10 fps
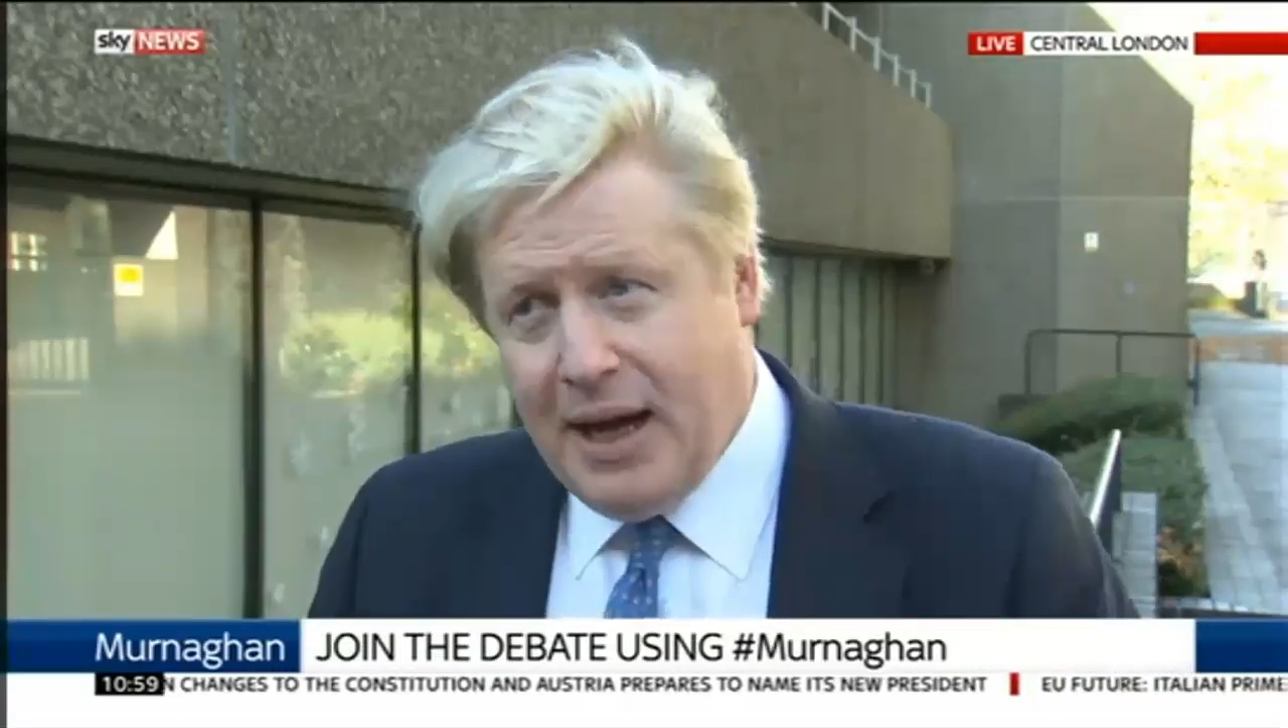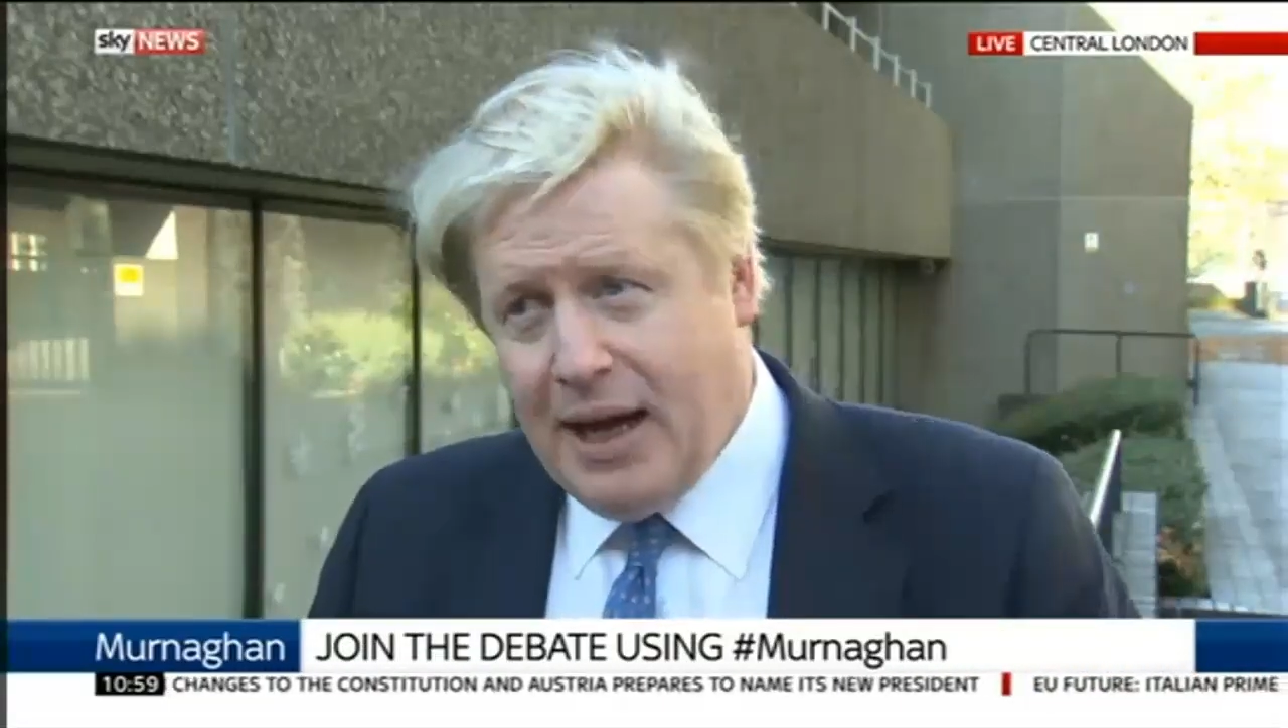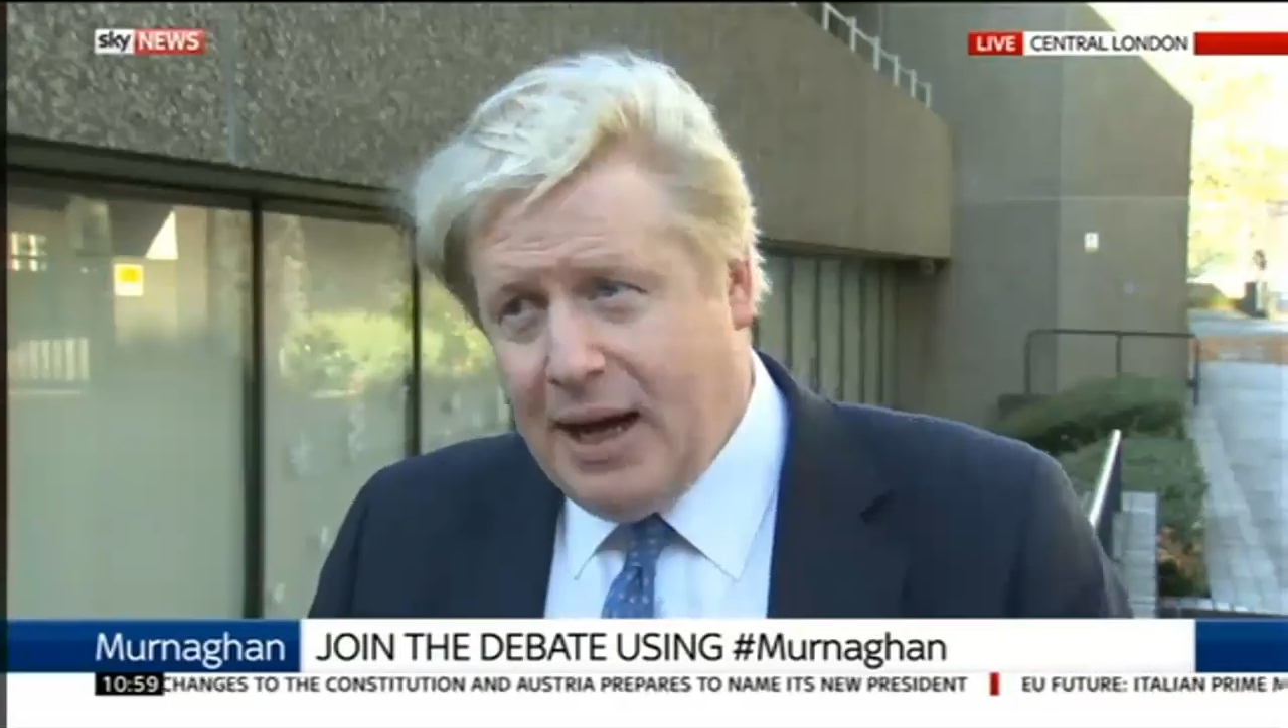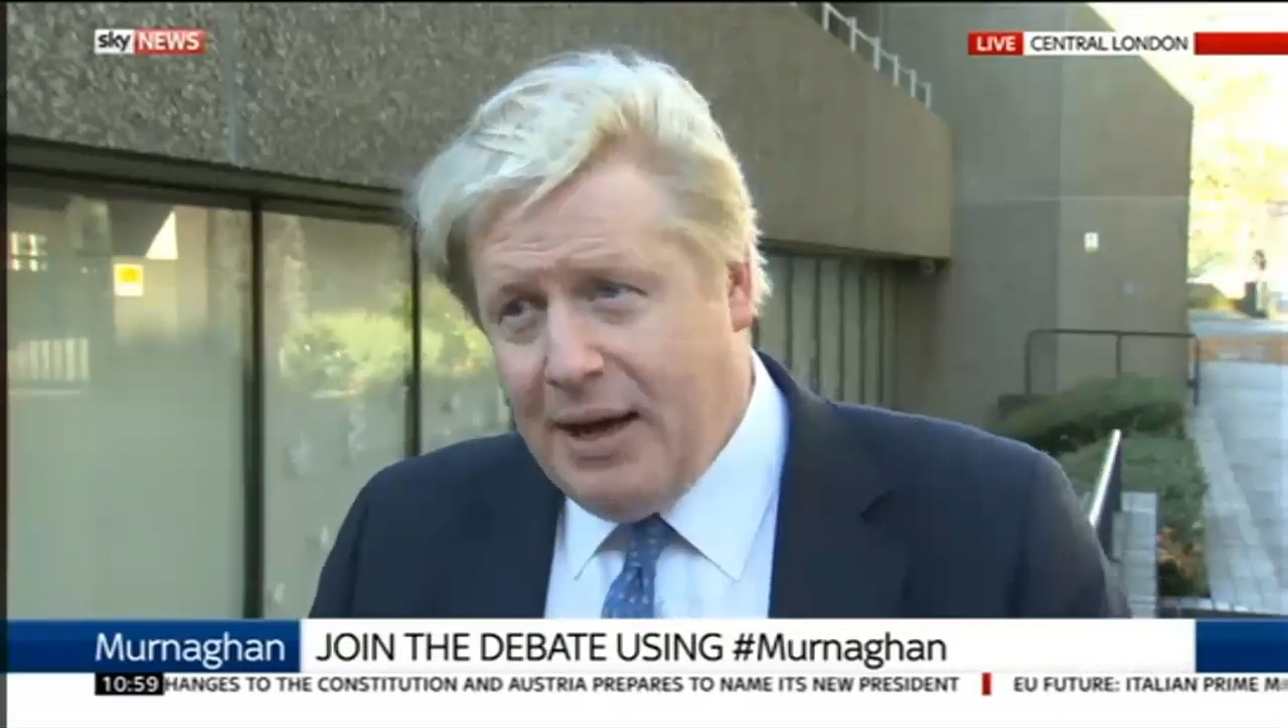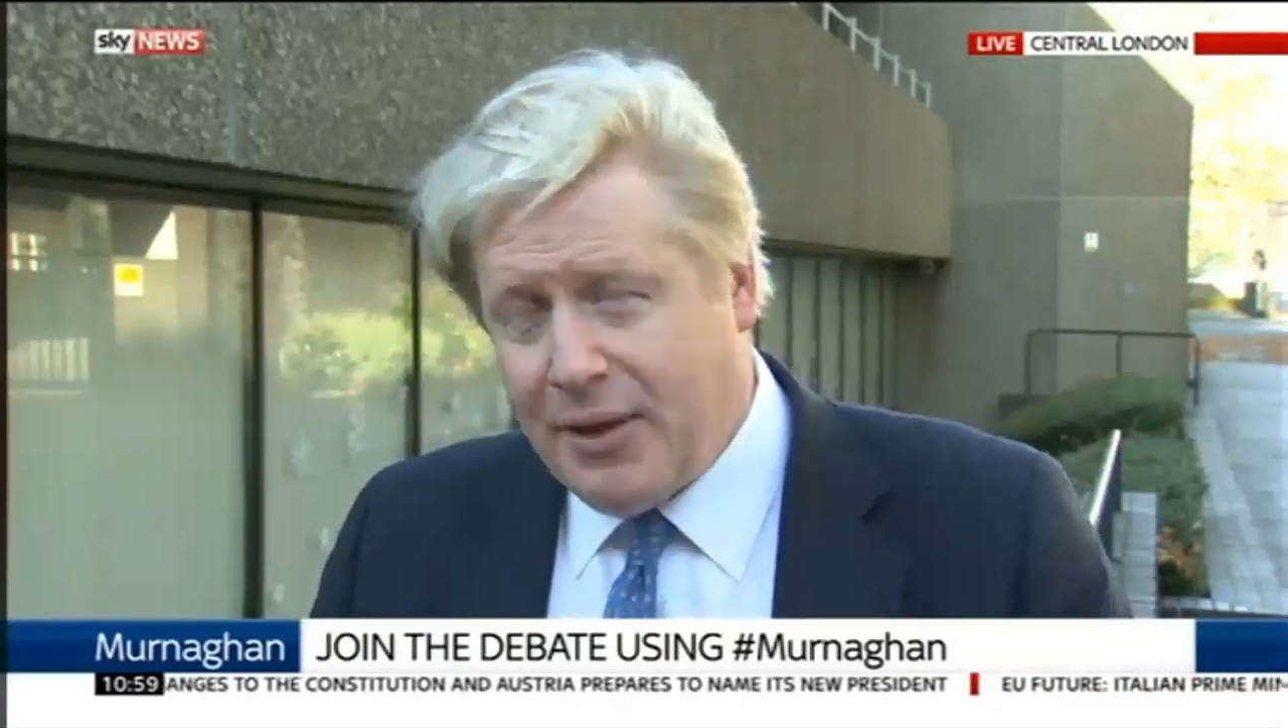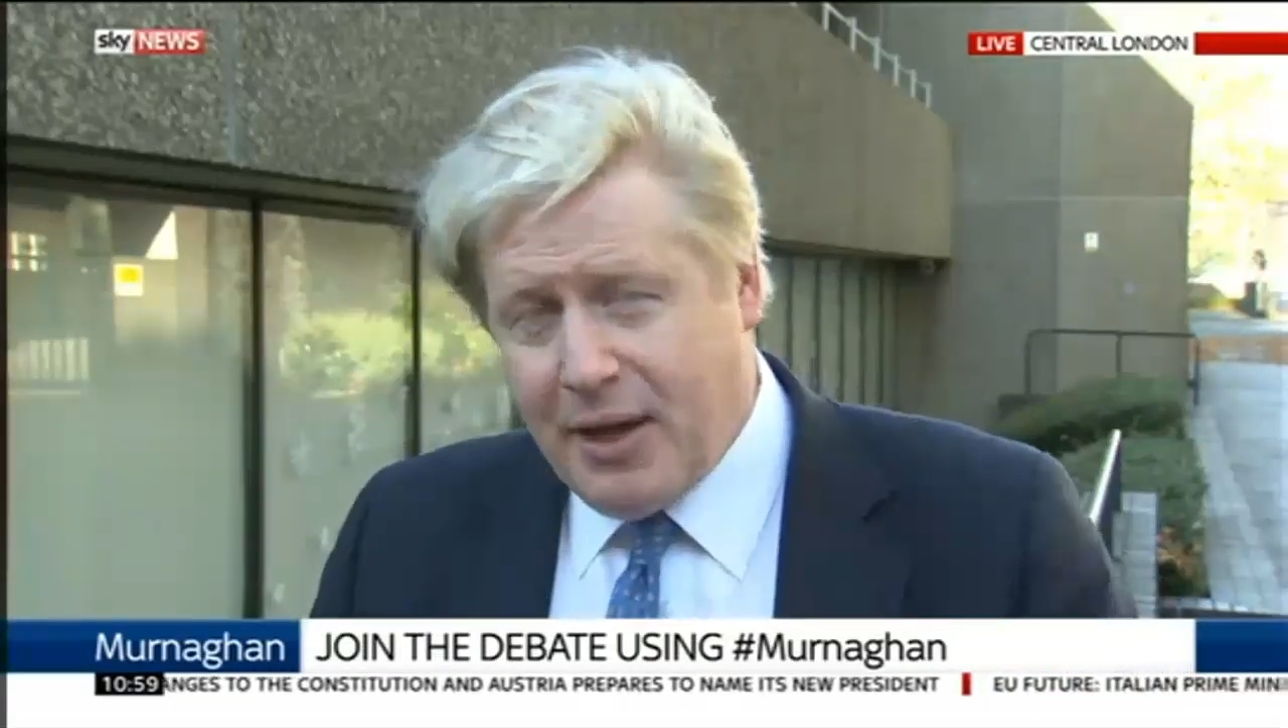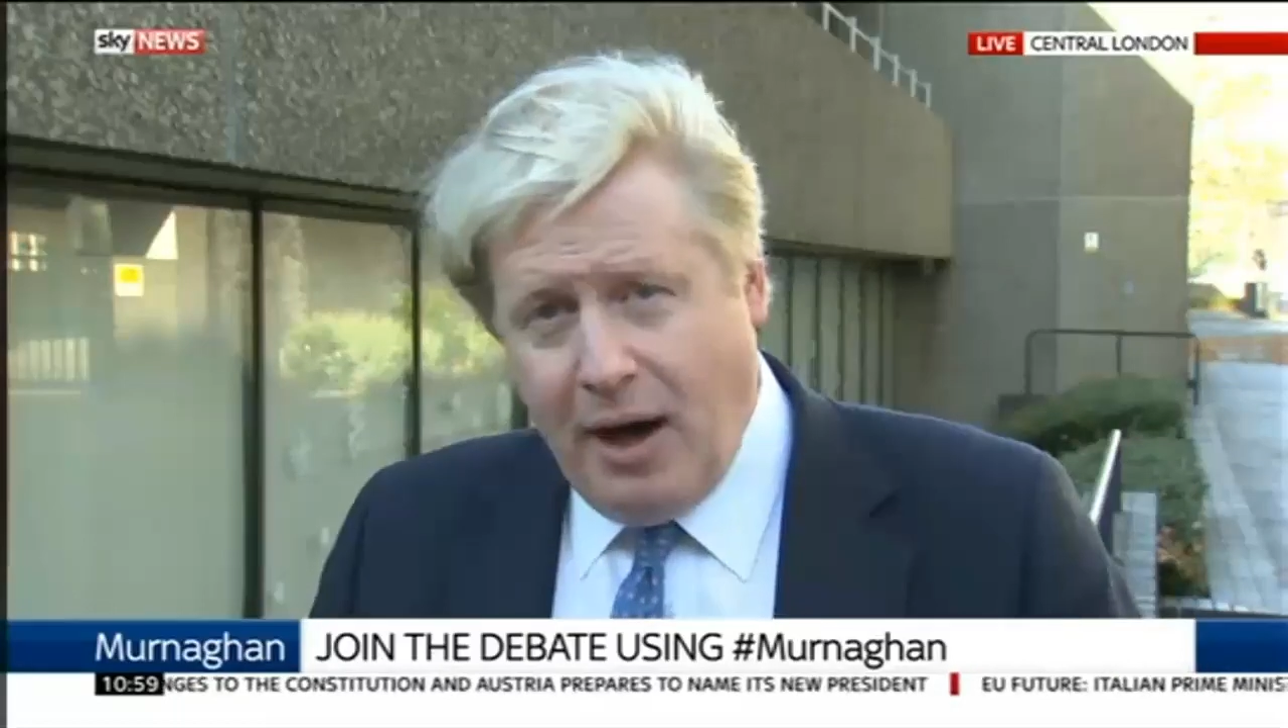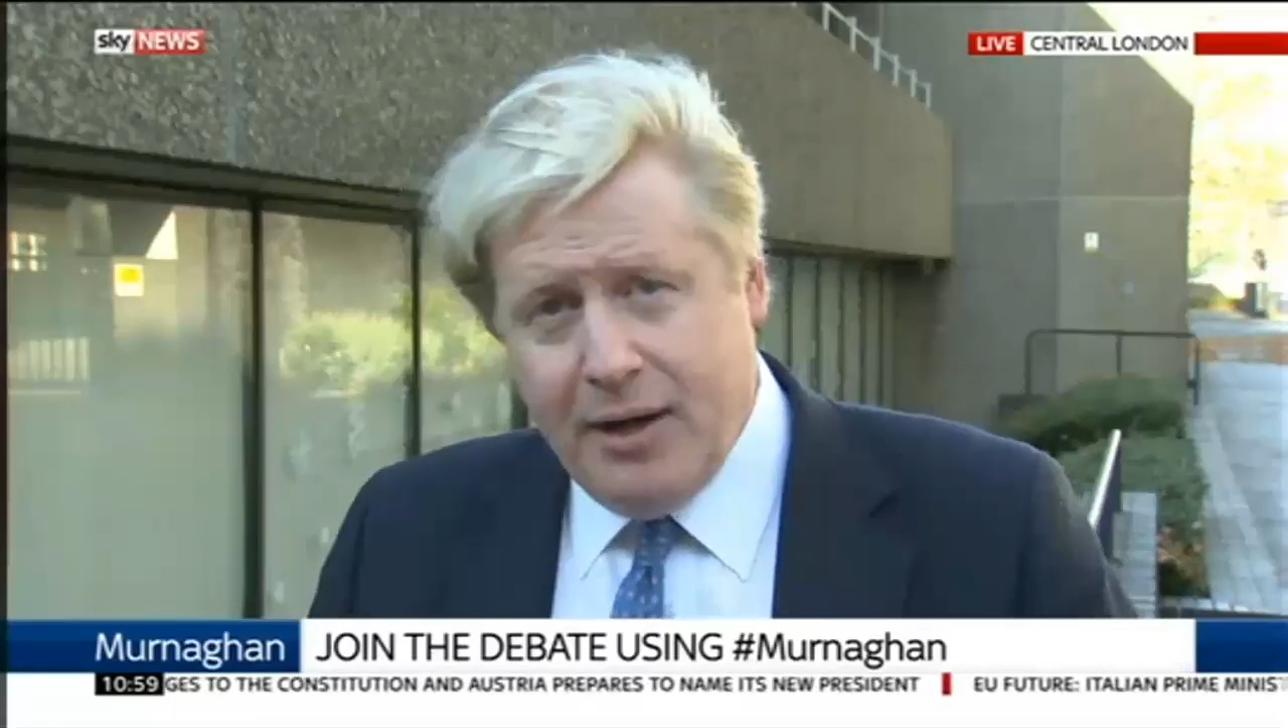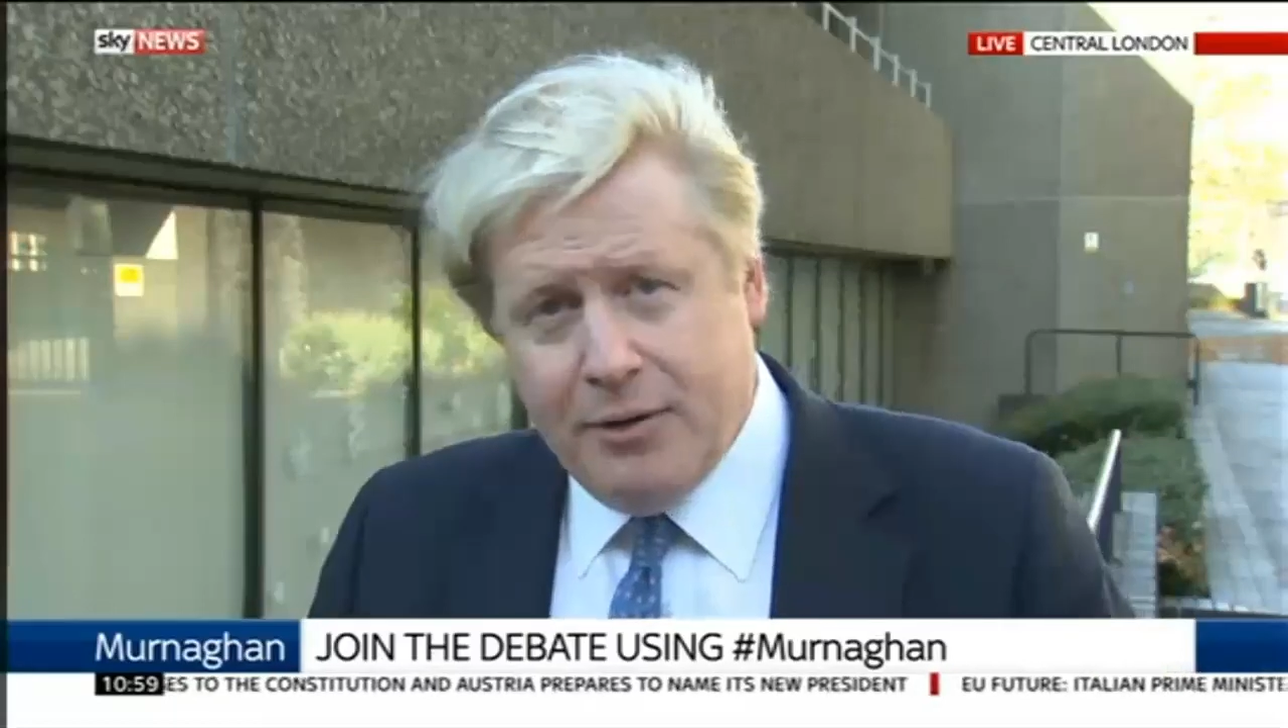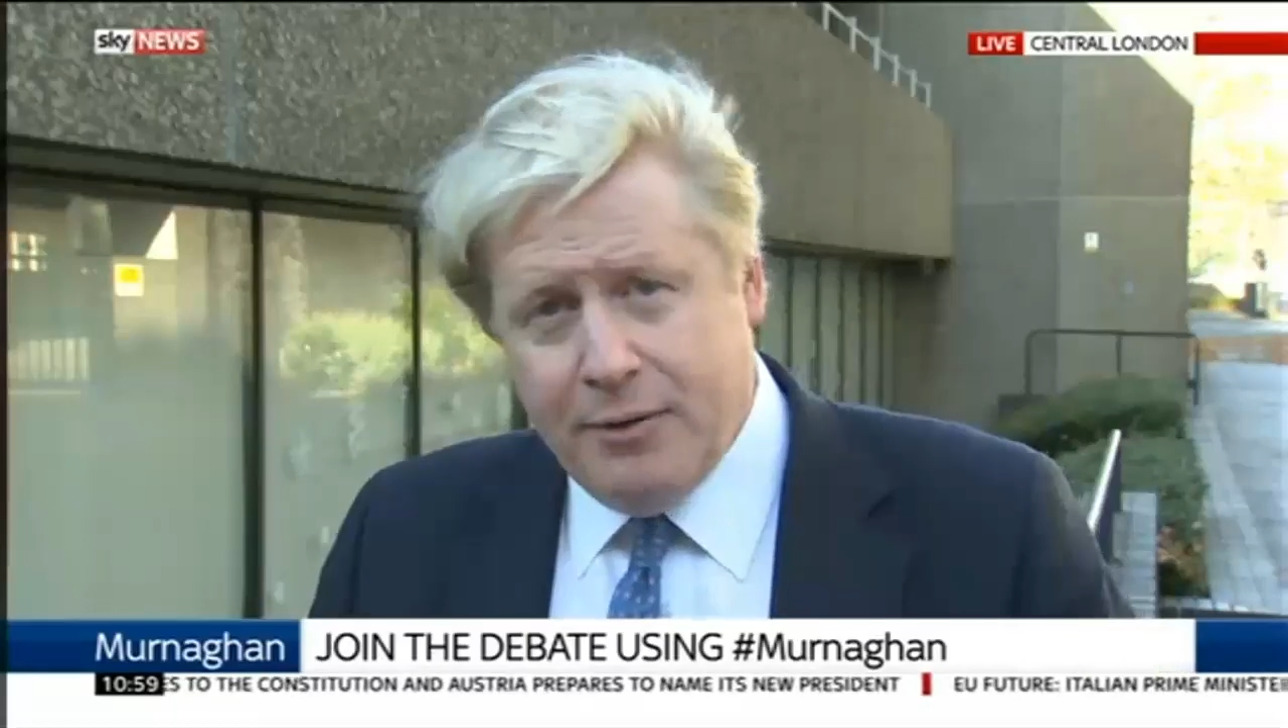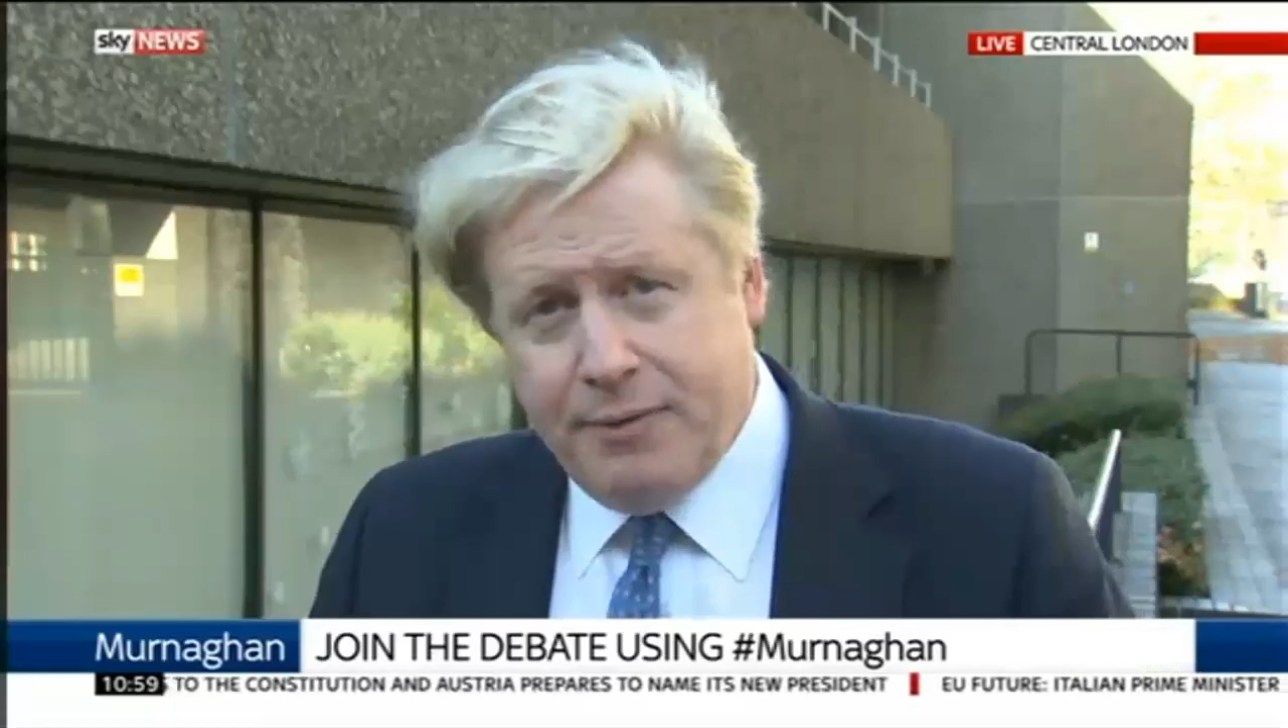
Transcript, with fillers: uh, the kind